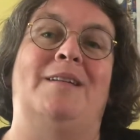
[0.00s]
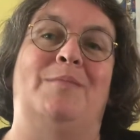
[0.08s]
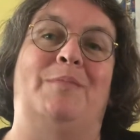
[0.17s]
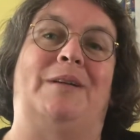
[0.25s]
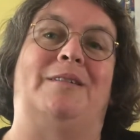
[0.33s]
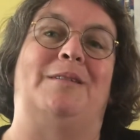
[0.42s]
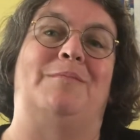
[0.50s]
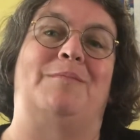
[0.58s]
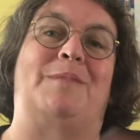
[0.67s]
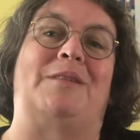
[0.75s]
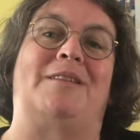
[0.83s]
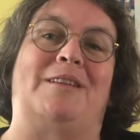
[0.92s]
but
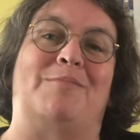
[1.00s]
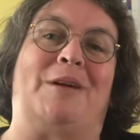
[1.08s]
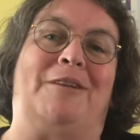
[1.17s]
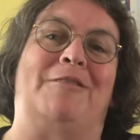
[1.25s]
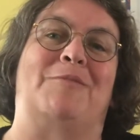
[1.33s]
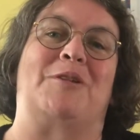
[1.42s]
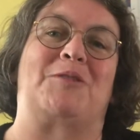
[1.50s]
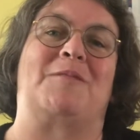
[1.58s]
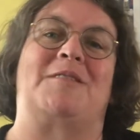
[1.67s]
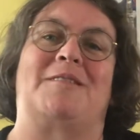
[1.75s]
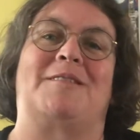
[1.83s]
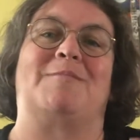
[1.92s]
the imperial
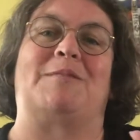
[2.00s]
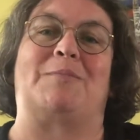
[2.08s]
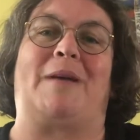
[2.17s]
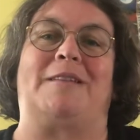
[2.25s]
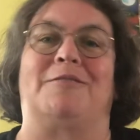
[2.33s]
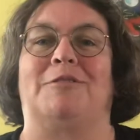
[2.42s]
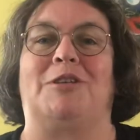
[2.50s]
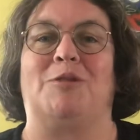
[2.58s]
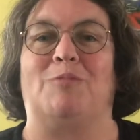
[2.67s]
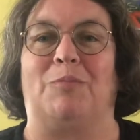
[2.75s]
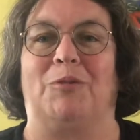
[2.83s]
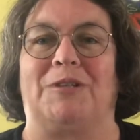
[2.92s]
measurement system is based on the
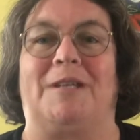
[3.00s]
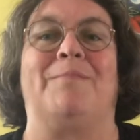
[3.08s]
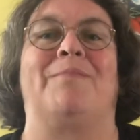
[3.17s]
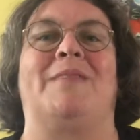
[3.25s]
human body.